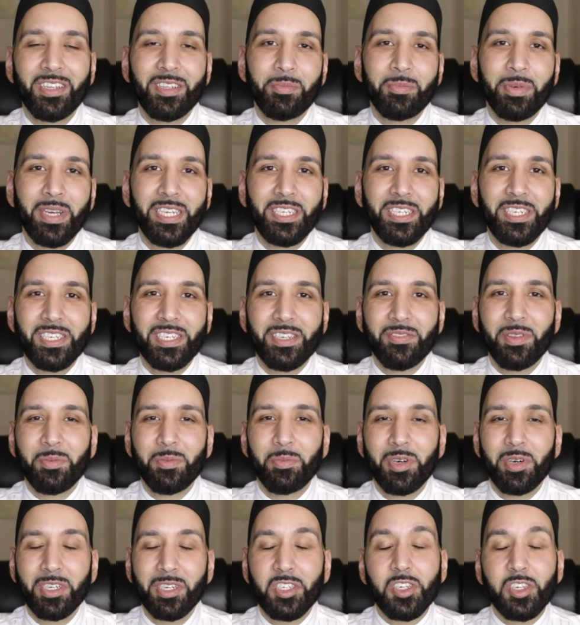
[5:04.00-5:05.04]
the pages of the
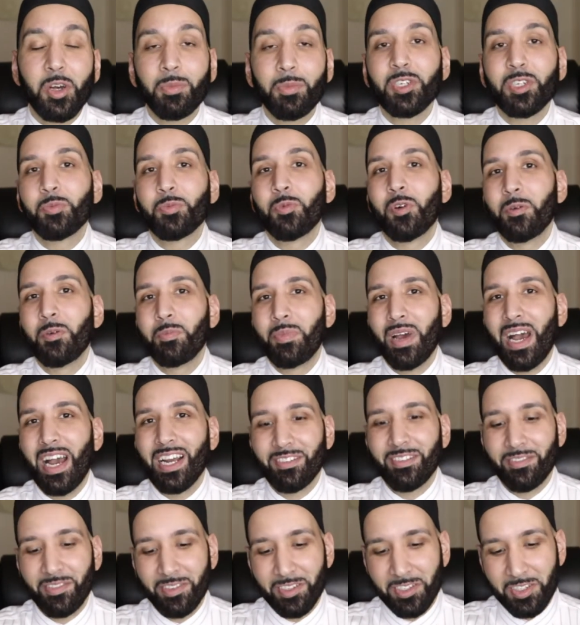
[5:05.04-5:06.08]
book so much more
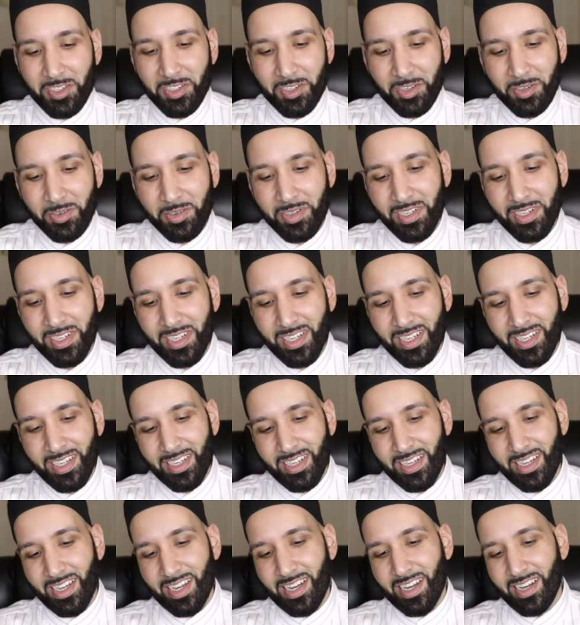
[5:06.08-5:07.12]
impactful. And so
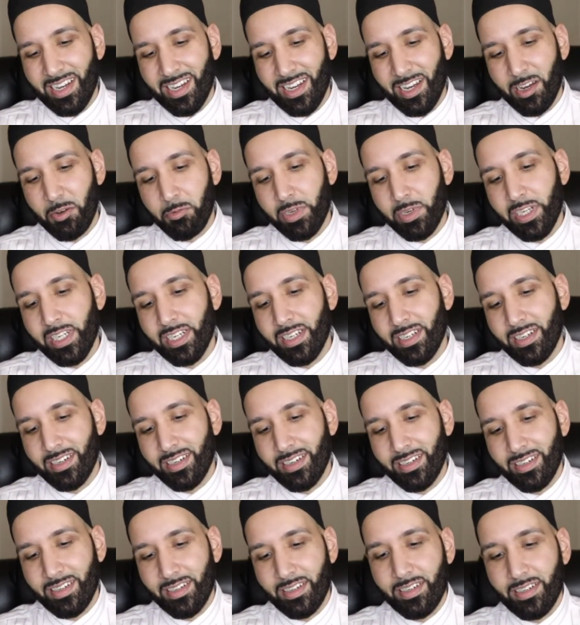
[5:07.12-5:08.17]
I'll read
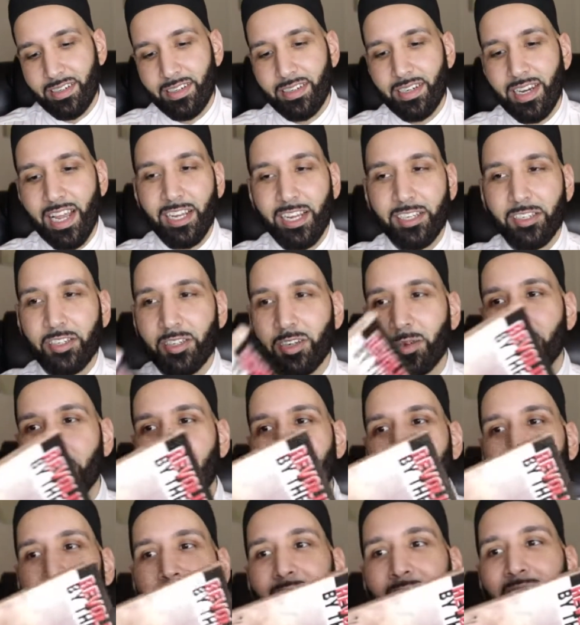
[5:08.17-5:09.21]
an
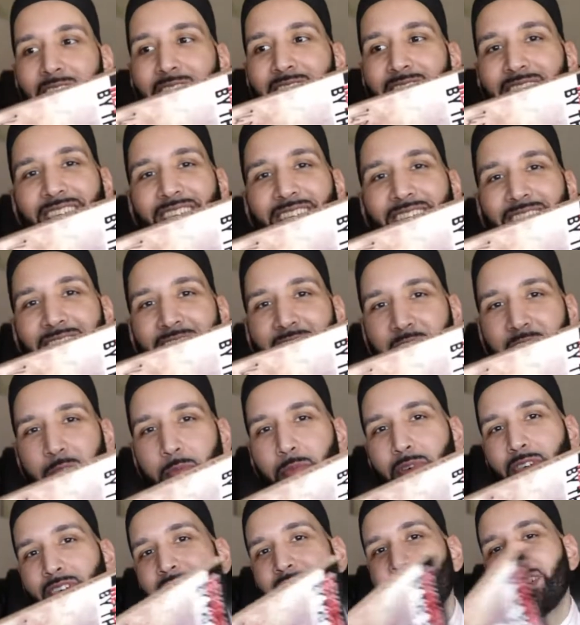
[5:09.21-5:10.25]
excerpt of this
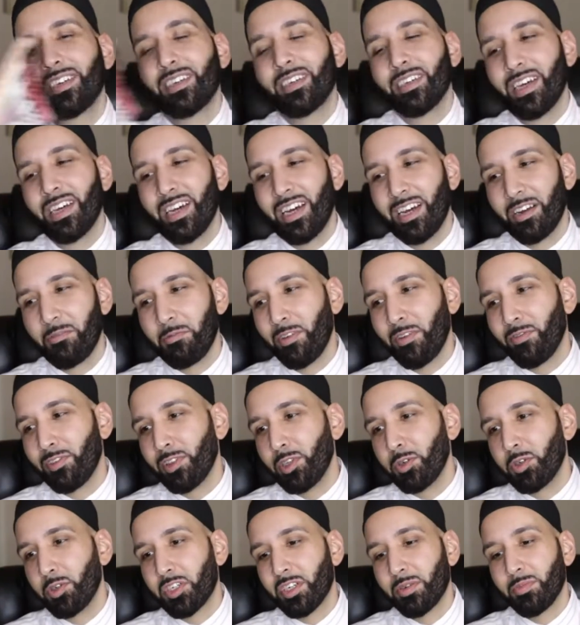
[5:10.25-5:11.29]
book,
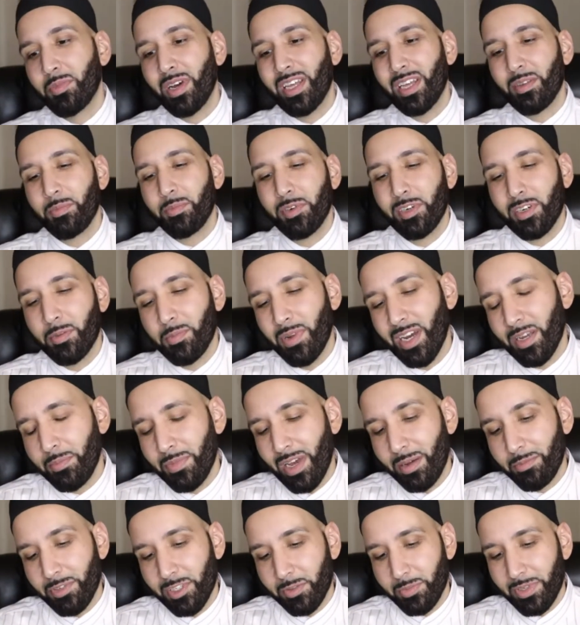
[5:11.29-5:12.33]
Revolution by the Book by
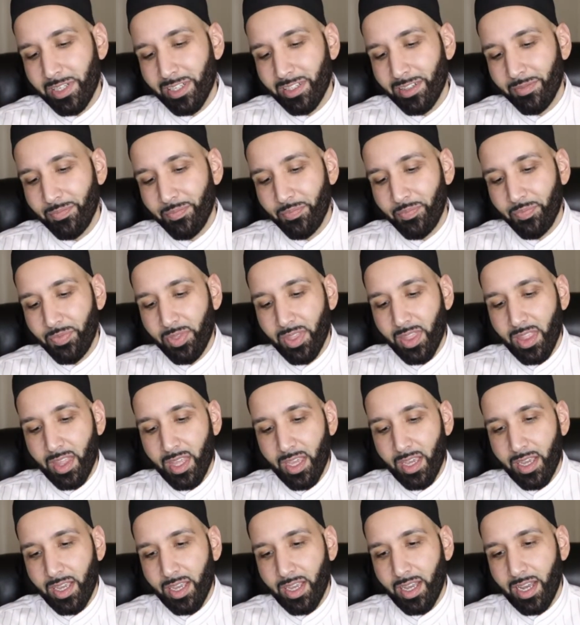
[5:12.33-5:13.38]
Imam Jameel,
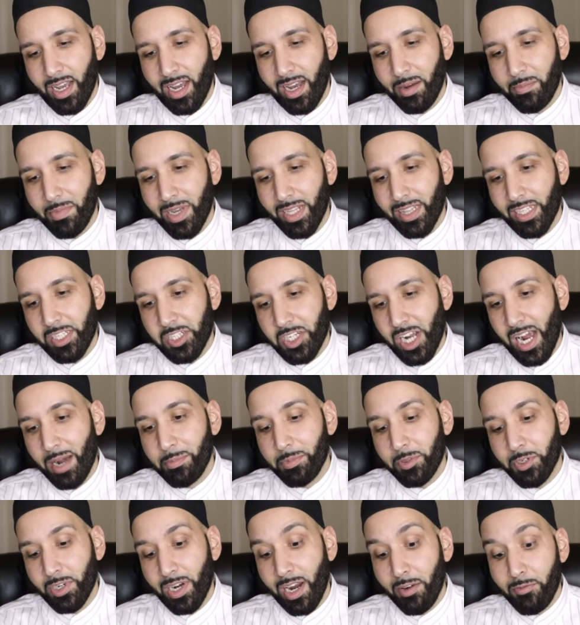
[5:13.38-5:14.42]
and the
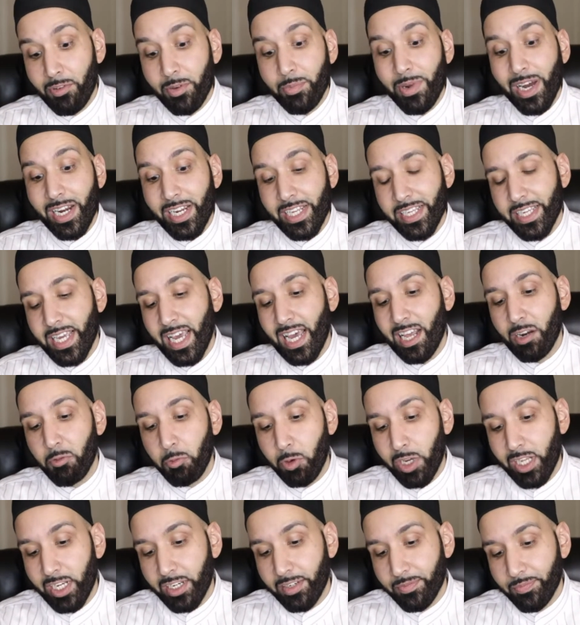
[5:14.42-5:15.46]
chapter, Everybody Can't
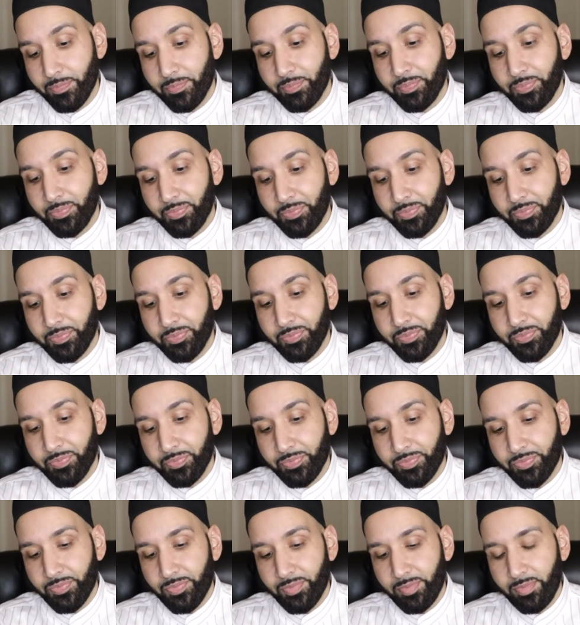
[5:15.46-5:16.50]
Win.
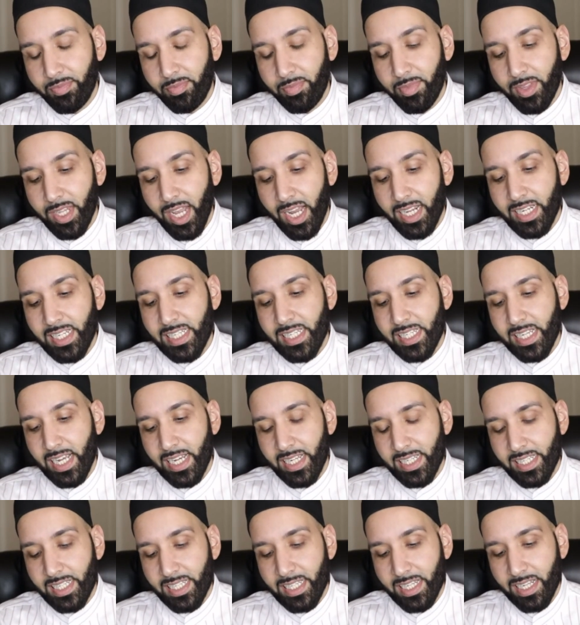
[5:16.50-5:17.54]
And he
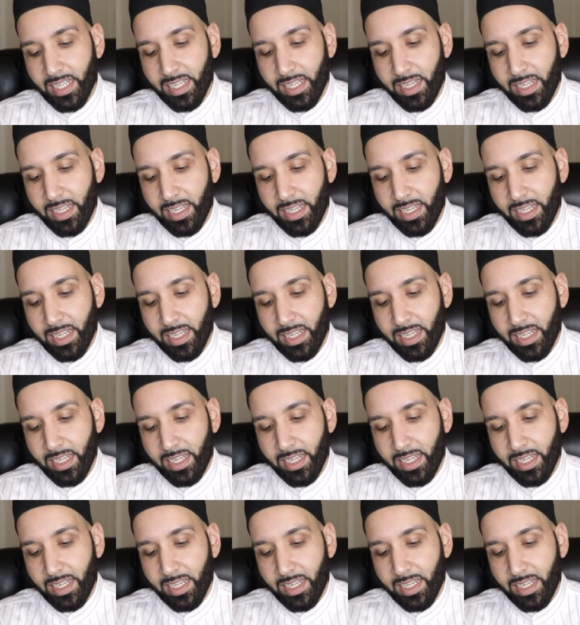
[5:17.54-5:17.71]
says,